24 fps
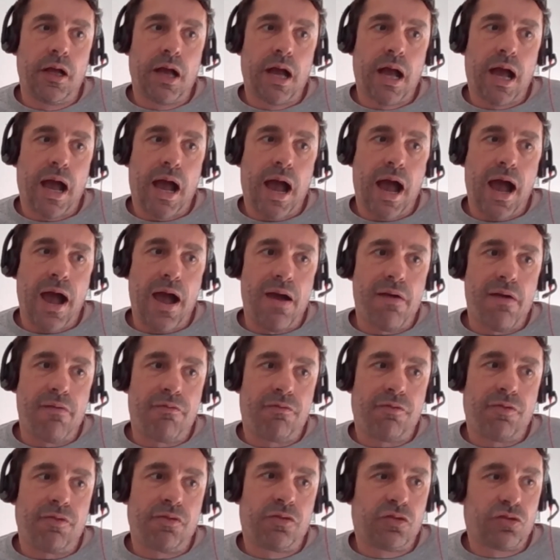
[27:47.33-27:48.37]
have
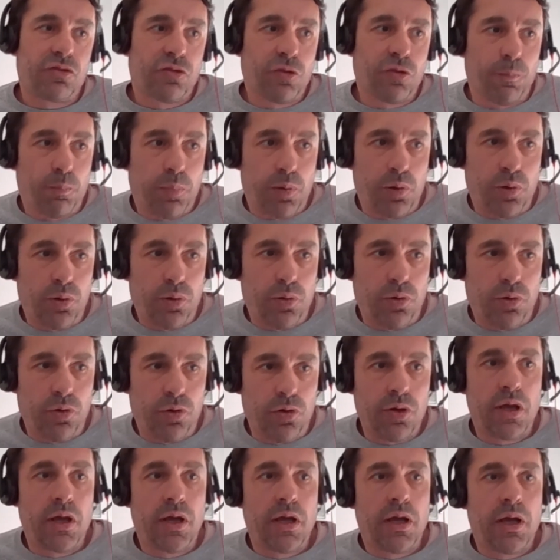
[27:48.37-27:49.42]
support
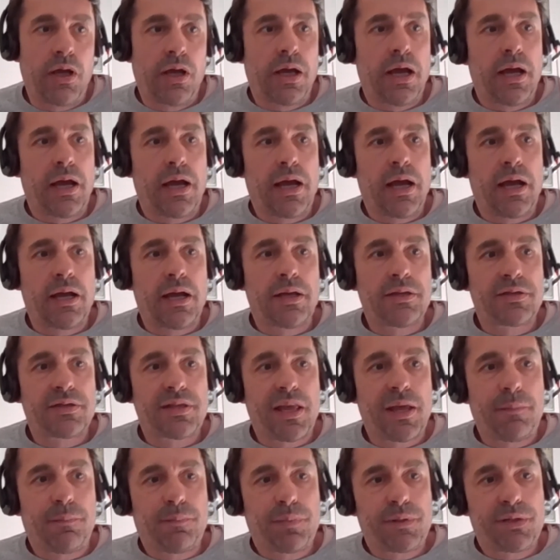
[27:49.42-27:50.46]

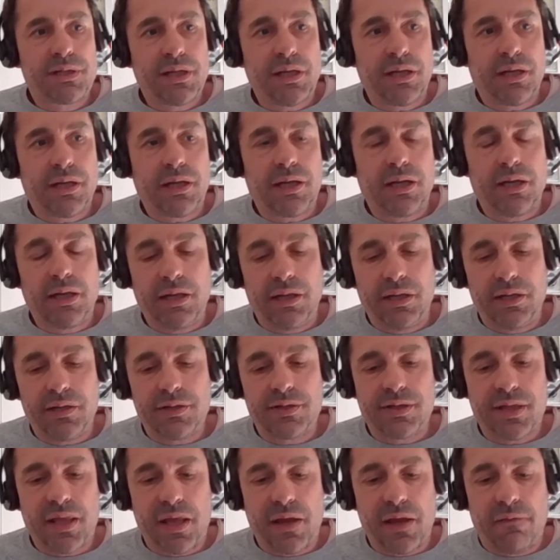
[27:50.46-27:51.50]
particularly as
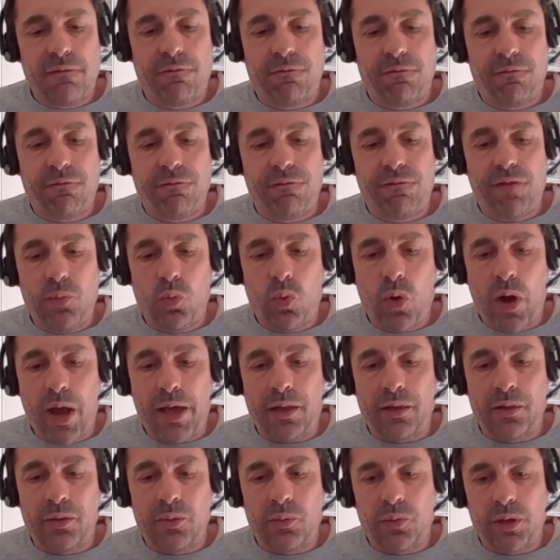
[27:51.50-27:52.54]
they fit
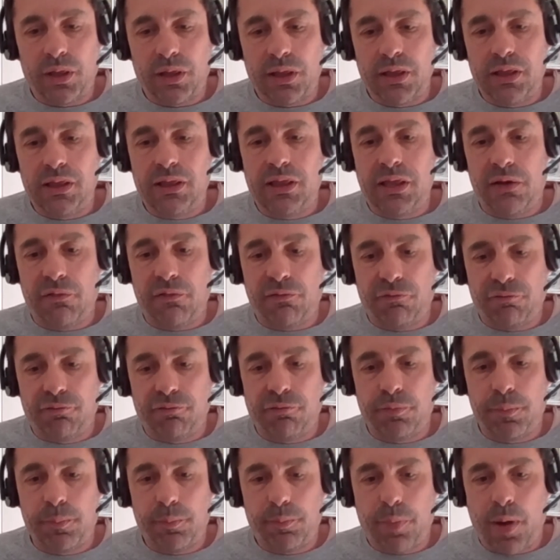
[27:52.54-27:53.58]
well with
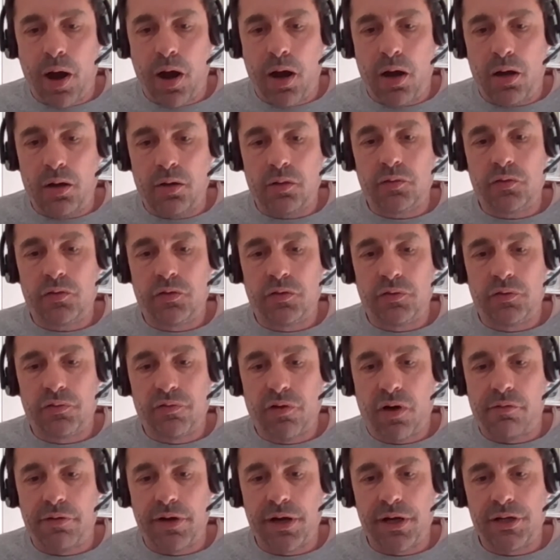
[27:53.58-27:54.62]
different parts of
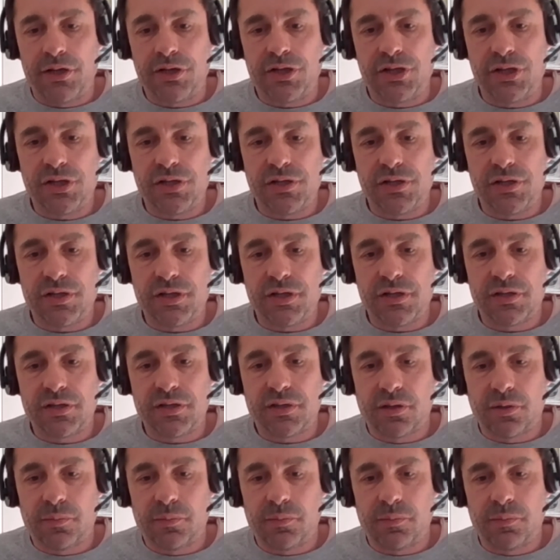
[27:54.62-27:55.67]
our energy system.
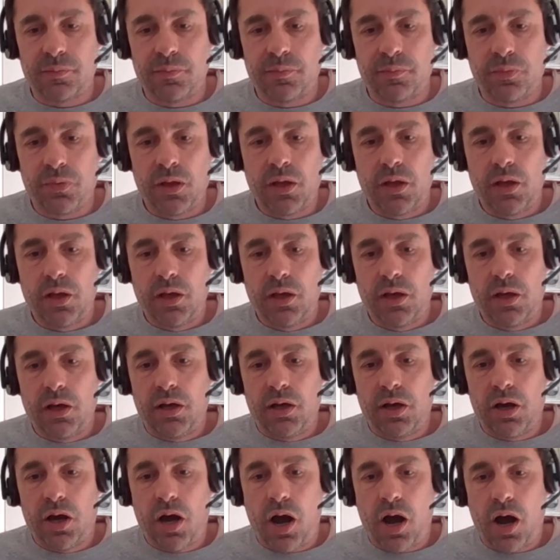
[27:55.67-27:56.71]

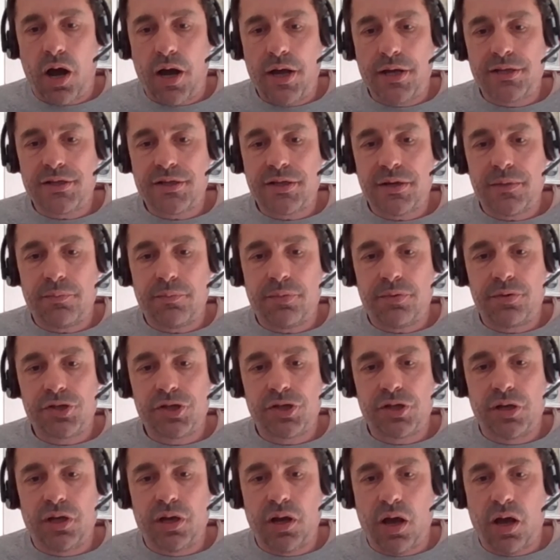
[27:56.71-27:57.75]
Now, high
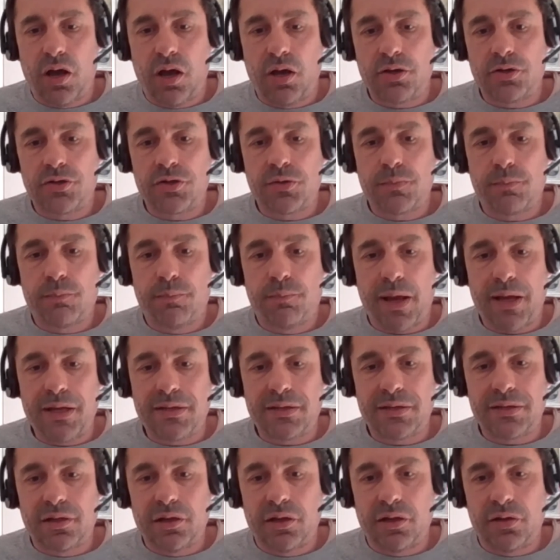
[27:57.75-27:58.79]
temperature, large
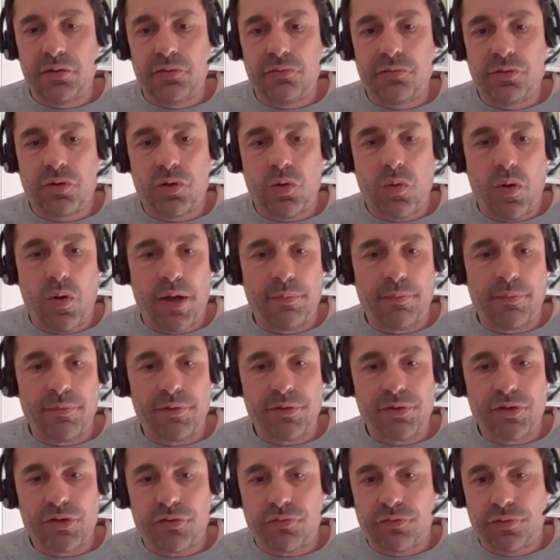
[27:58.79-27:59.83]
baseload
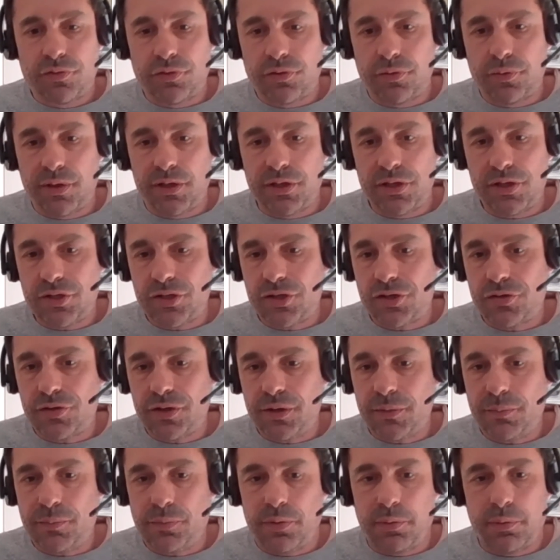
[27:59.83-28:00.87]
requirements through industry
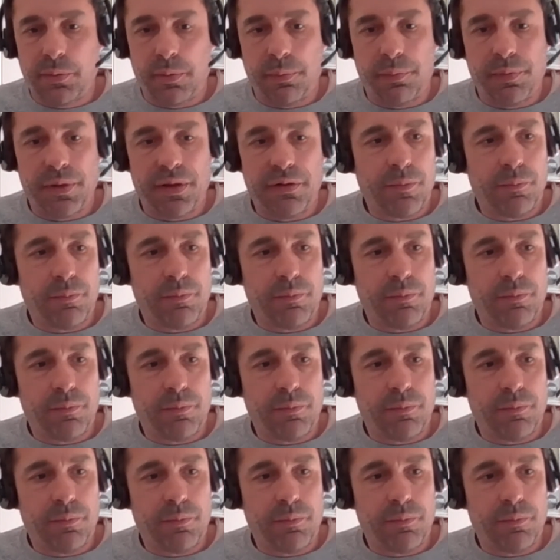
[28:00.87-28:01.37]
probably fit